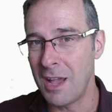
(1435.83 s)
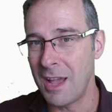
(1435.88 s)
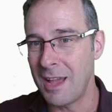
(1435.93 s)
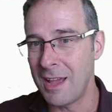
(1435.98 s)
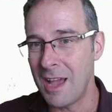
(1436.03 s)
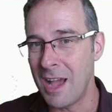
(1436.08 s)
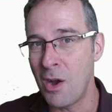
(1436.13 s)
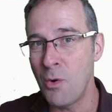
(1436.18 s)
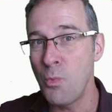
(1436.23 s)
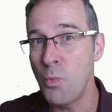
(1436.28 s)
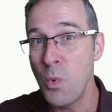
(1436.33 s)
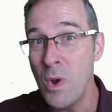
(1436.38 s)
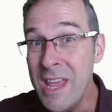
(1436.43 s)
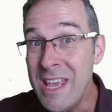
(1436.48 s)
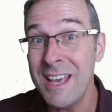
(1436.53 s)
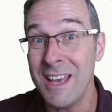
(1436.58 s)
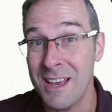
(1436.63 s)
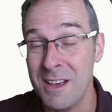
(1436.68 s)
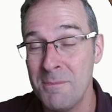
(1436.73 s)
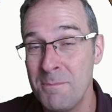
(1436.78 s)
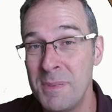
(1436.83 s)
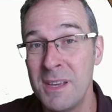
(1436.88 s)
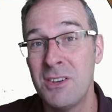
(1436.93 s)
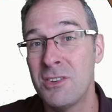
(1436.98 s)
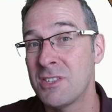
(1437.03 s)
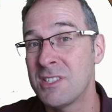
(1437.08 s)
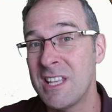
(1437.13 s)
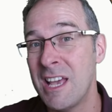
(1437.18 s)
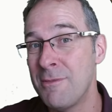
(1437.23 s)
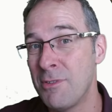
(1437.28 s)
are weaker
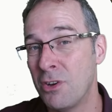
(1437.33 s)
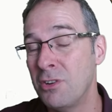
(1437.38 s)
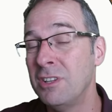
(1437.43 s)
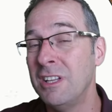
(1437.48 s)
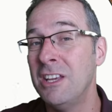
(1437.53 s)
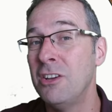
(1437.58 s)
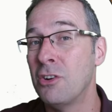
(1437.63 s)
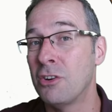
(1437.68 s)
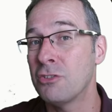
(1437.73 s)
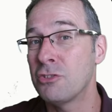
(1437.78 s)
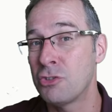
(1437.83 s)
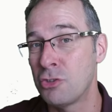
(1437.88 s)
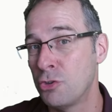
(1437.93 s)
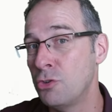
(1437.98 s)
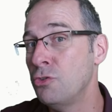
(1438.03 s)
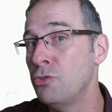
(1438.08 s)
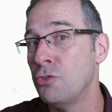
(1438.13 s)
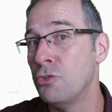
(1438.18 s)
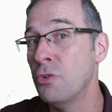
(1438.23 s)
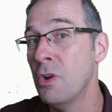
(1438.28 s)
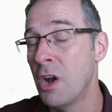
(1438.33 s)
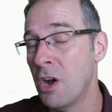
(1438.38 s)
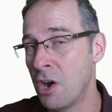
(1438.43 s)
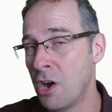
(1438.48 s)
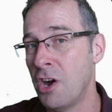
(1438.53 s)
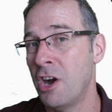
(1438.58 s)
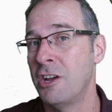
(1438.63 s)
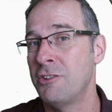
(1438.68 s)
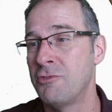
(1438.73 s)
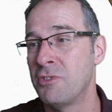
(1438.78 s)
because they've only got 2
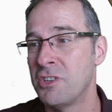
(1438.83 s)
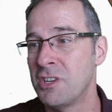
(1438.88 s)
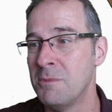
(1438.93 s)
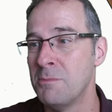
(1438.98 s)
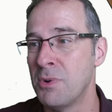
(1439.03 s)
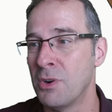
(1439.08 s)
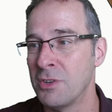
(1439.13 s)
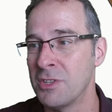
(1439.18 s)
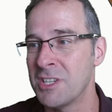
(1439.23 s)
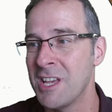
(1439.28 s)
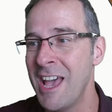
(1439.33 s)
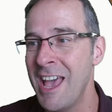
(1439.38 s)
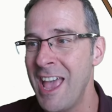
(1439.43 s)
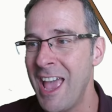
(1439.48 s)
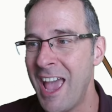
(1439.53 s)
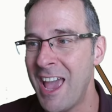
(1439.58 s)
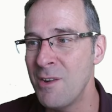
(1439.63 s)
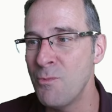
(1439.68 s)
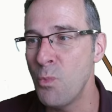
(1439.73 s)
hydrogen bonds, and